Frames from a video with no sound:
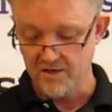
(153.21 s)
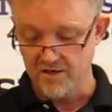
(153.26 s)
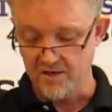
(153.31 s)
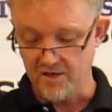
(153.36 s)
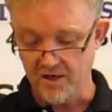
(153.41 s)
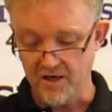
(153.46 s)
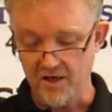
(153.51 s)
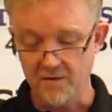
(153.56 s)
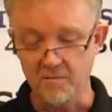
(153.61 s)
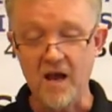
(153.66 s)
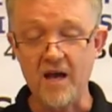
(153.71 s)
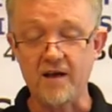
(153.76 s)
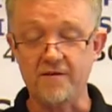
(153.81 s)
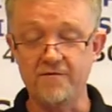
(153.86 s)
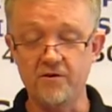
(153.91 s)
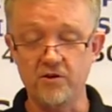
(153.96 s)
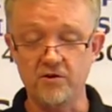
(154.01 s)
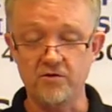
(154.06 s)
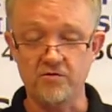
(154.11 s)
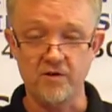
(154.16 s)
MAC
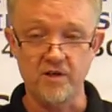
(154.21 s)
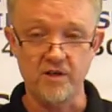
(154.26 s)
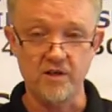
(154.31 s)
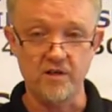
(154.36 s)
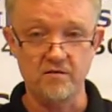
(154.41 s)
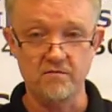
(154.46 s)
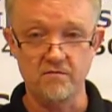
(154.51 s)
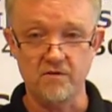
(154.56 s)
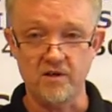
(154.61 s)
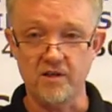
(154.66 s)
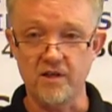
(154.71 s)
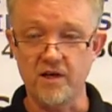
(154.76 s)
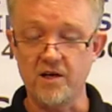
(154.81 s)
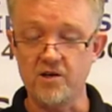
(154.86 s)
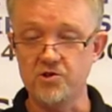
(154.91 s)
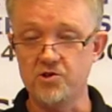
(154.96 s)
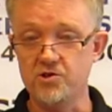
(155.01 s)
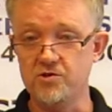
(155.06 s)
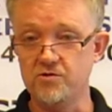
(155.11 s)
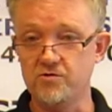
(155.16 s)
filtering
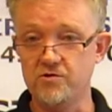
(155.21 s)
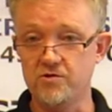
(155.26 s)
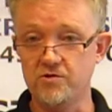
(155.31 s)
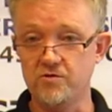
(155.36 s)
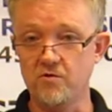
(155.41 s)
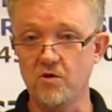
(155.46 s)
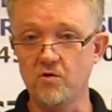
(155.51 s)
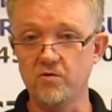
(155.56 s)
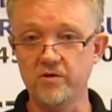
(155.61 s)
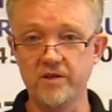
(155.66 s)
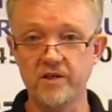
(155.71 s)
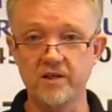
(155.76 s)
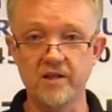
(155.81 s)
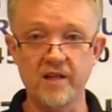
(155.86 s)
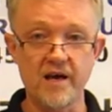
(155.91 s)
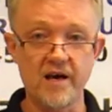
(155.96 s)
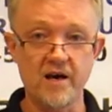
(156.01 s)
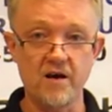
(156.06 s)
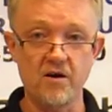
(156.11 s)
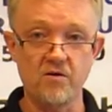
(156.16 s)
allows you to only
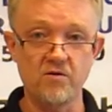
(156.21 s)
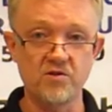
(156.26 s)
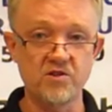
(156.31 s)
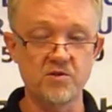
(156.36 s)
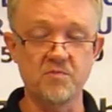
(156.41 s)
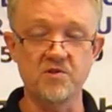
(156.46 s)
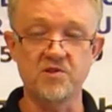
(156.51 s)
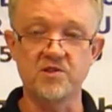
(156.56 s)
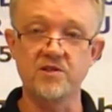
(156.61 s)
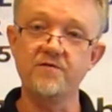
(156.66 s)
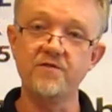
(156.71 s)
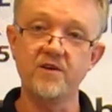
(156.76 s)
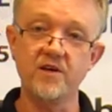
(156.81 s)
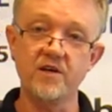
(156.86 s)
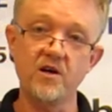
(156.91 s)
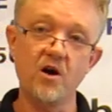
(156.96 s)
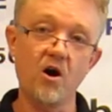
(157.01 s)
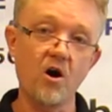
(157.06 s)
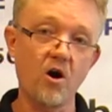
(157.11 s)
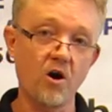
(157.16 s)
allow specific
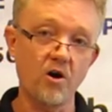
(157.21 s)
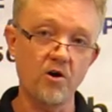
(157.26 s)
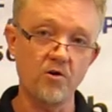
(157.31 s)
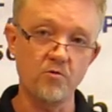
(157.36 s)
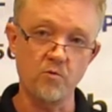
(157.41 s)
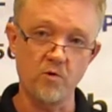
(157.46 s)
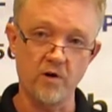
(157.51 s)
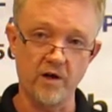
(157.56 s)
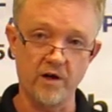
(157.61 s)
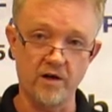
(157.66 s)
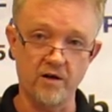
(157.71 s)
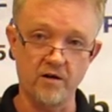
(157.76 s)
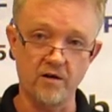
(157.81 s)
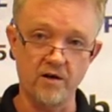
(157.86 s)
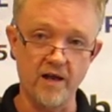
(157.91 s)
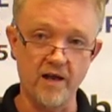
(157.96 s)
hardware